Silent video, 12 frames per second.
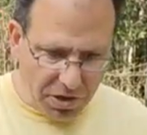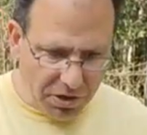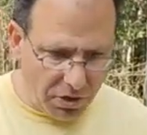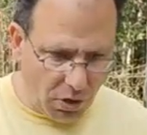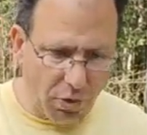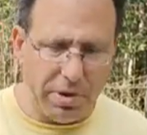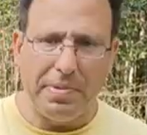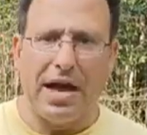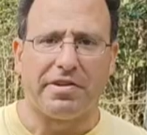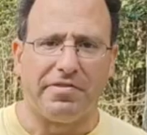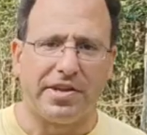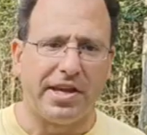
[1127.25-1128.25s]
with a
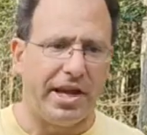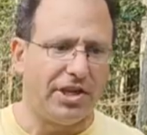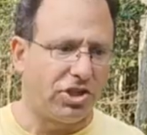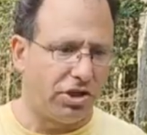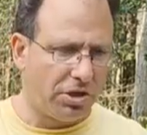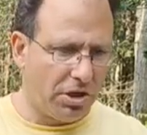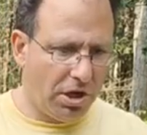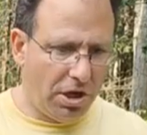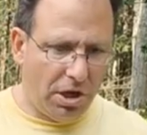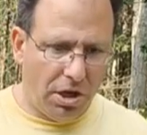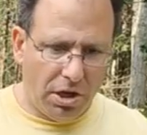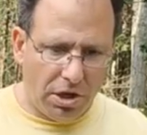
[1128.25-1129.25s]
magnification.
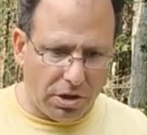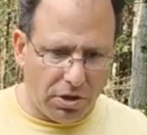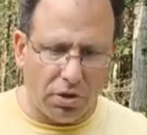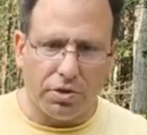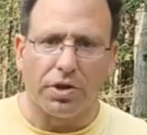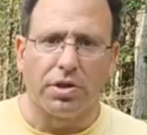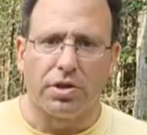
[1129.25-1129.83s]
You're